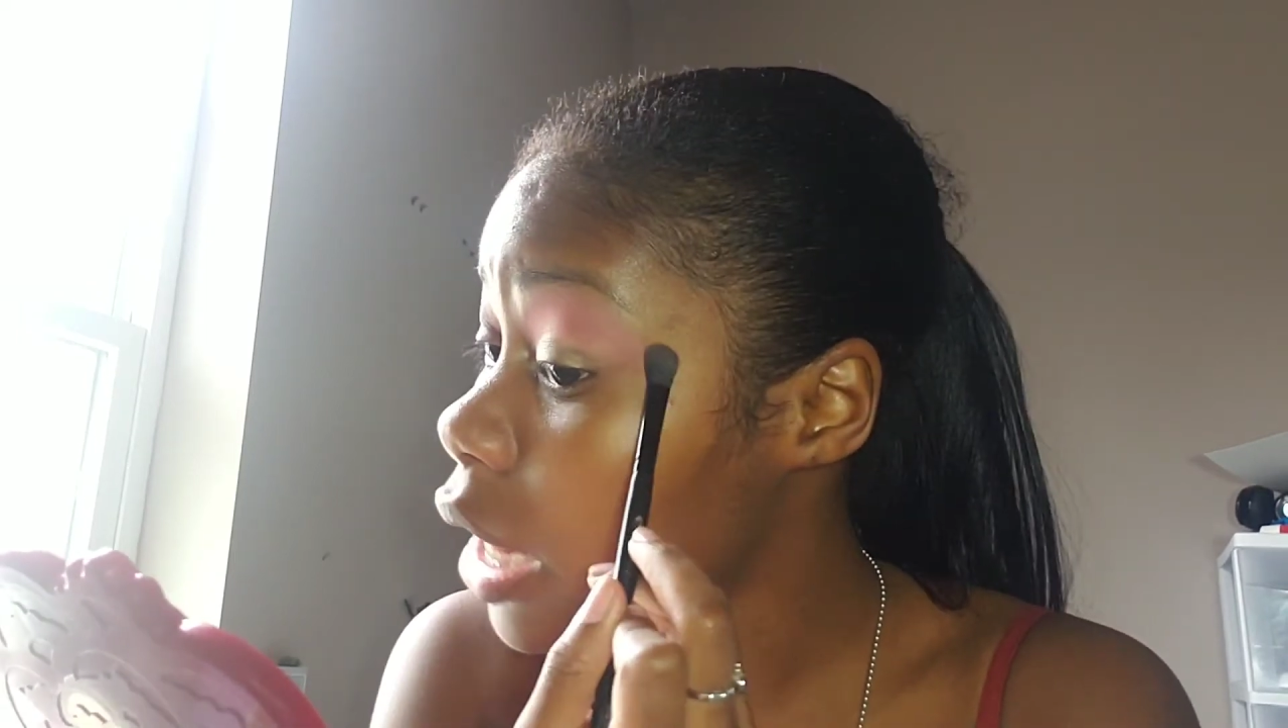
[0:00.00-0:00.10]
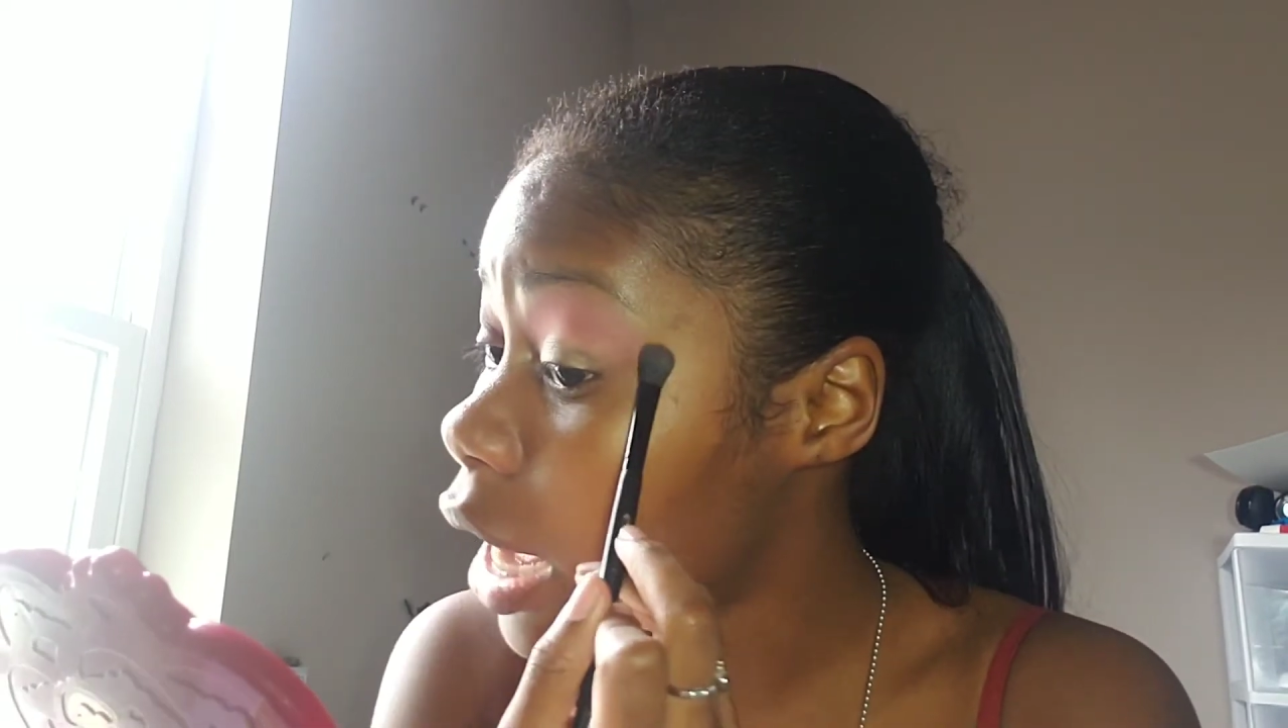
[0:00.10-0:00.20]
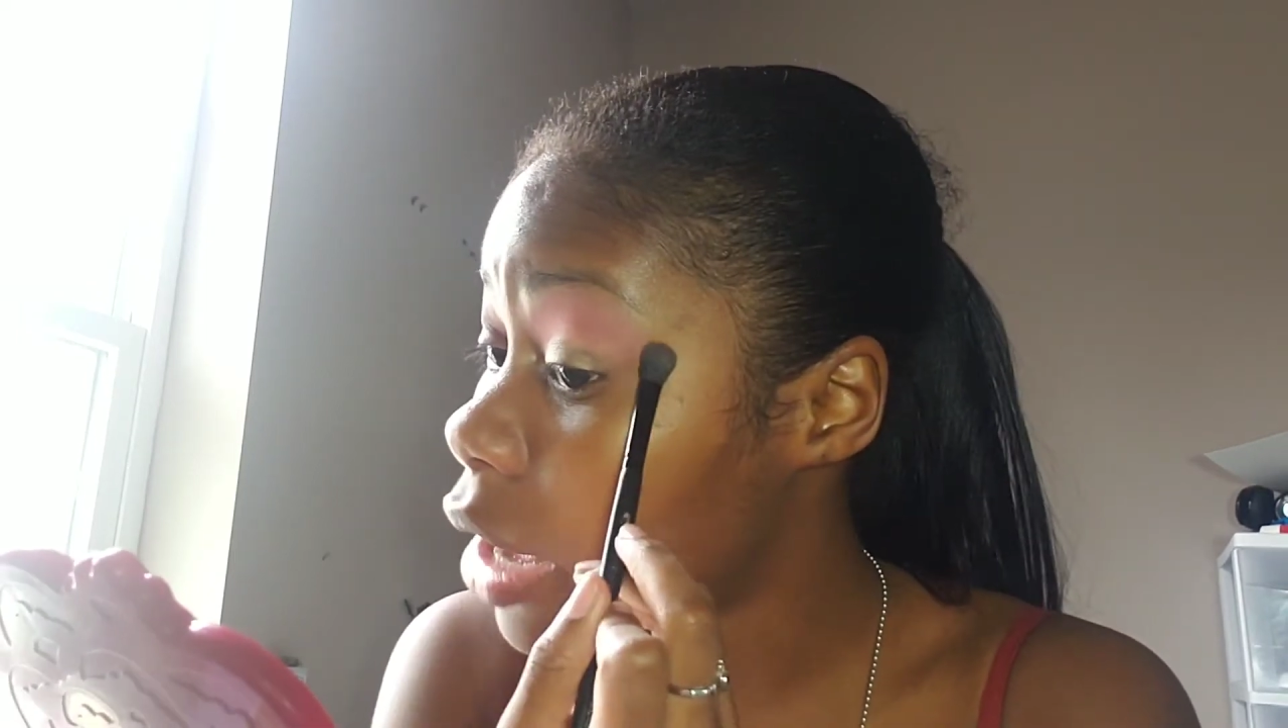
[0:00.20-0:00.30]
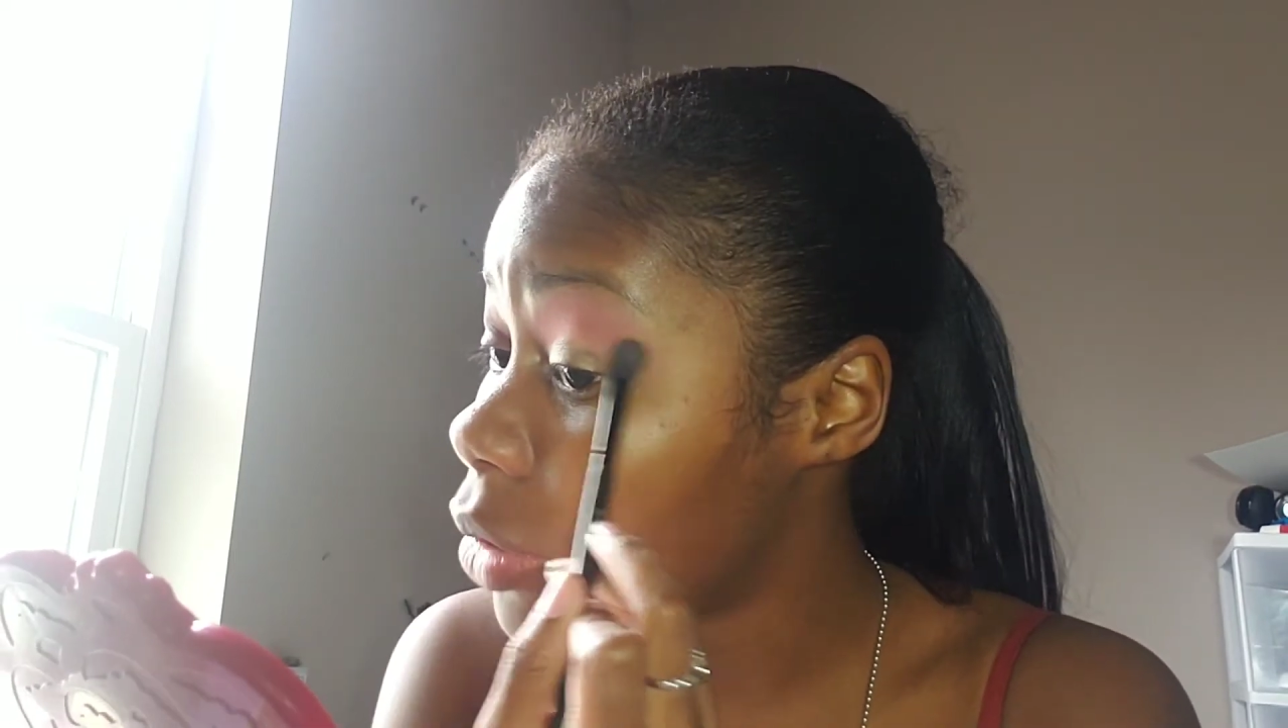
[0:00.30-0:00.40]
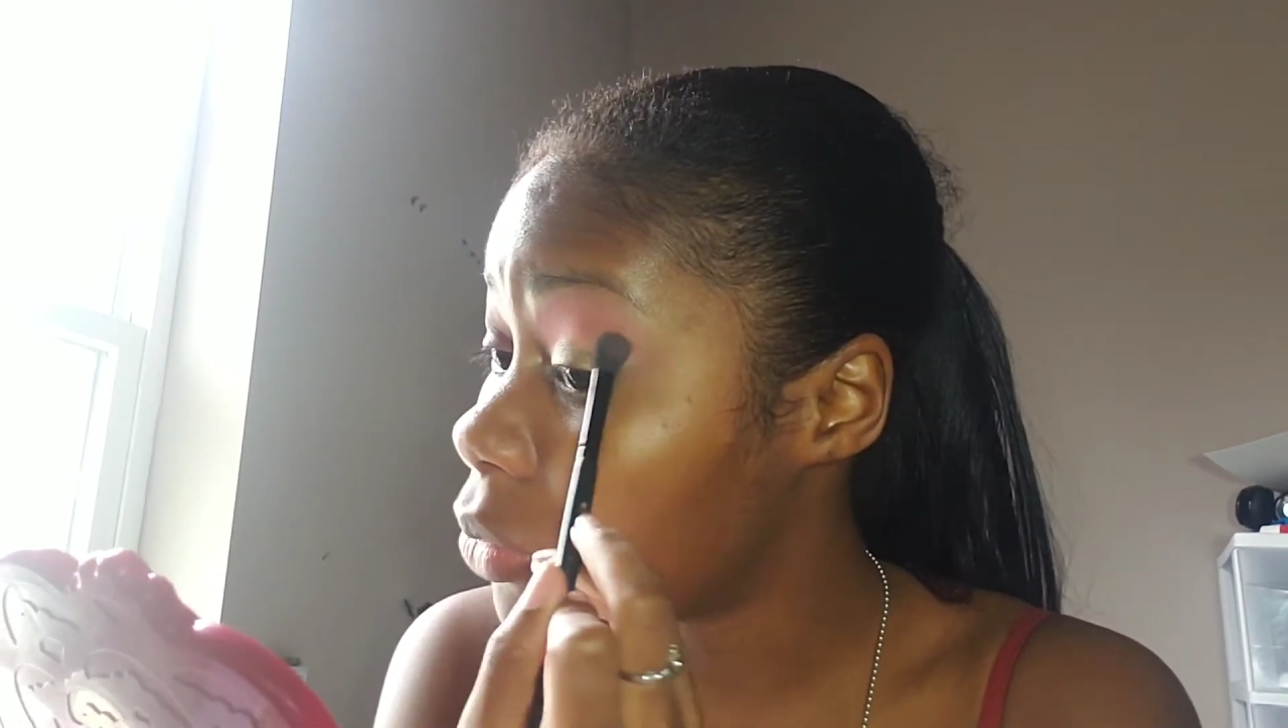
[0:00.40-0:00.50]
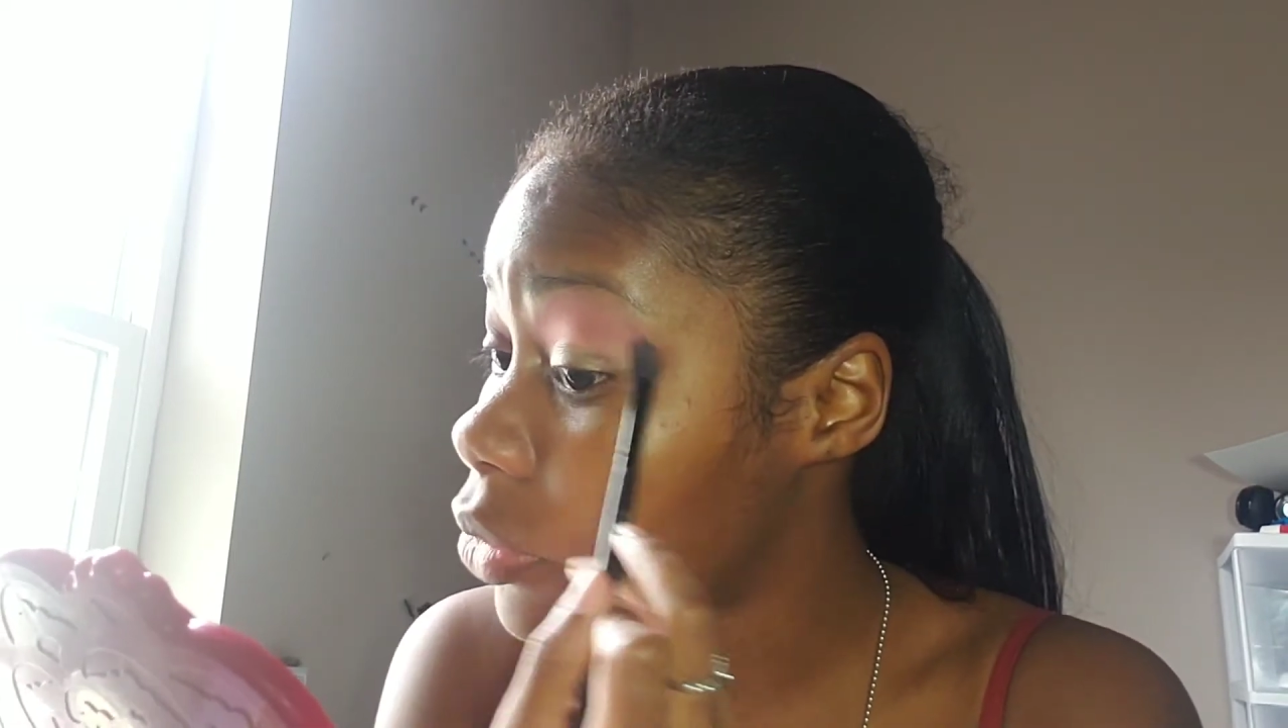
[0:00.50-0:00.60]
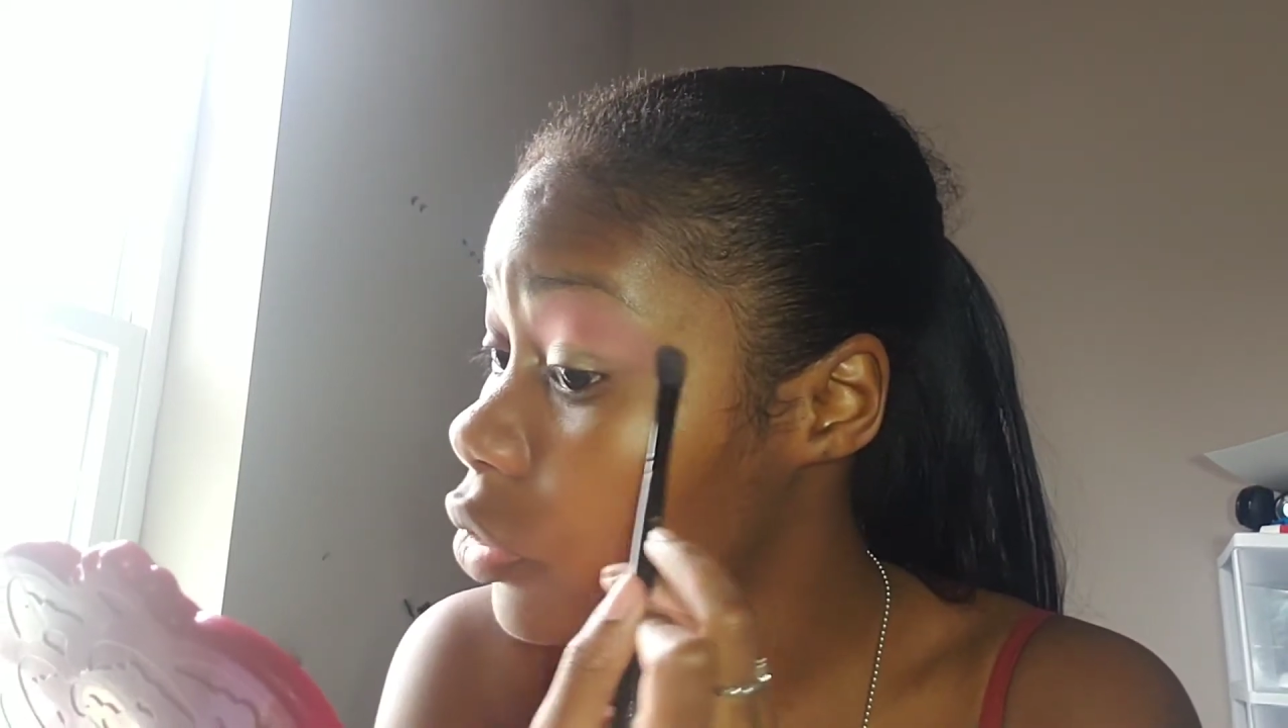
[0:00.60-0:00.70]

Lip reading: have